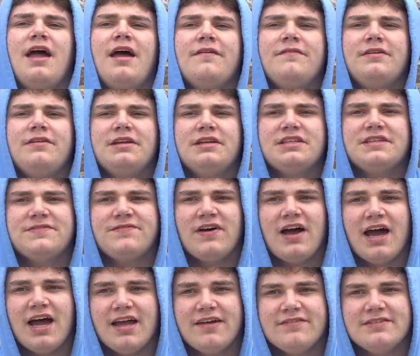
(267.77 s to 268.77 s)
Evidence
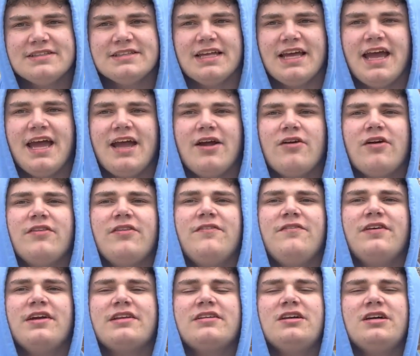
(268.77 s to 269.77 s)
5 is the hair on the
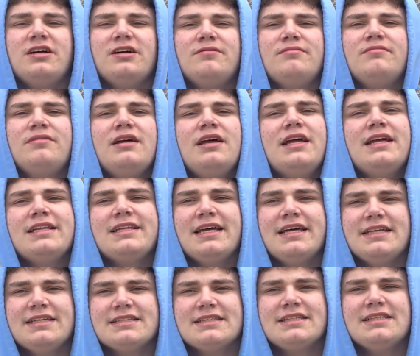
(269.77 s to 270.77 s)
victim. That
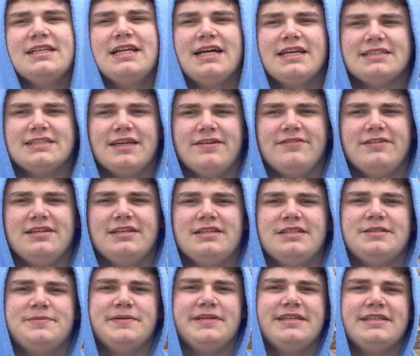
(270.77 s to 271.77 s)
is class
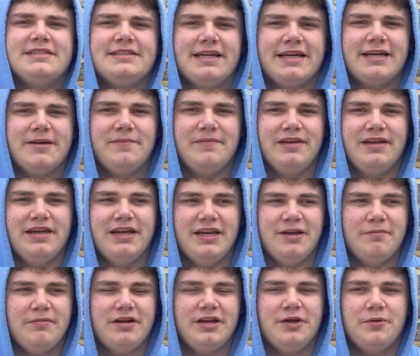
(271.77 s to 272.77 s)
evidence because that could be
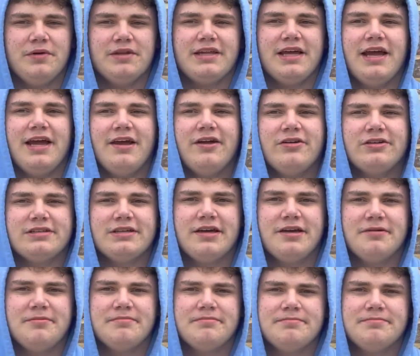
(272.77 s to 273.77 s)
anybody with that hair type.